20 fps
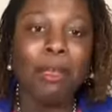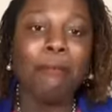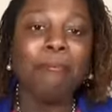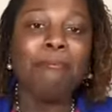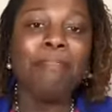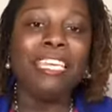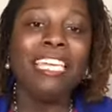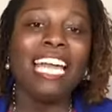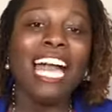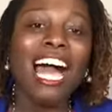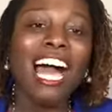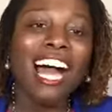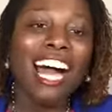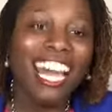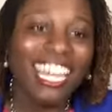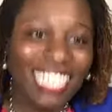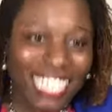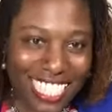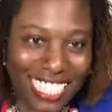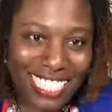be
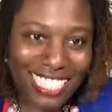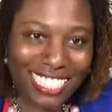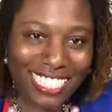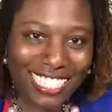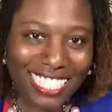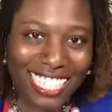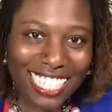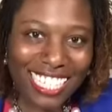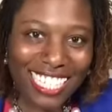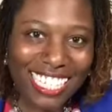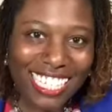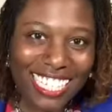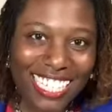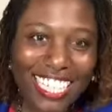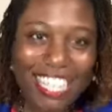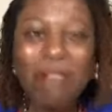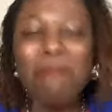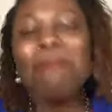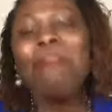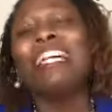honest,
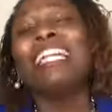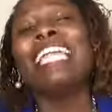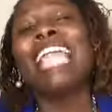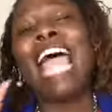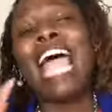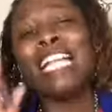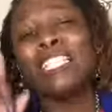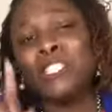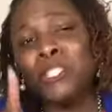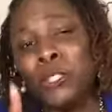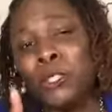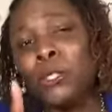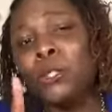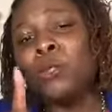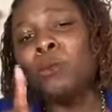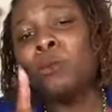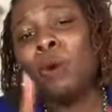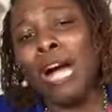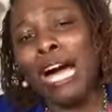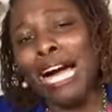but not
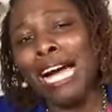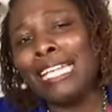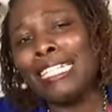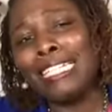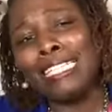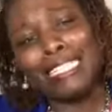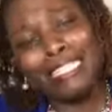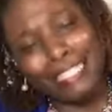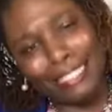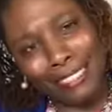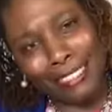too honest.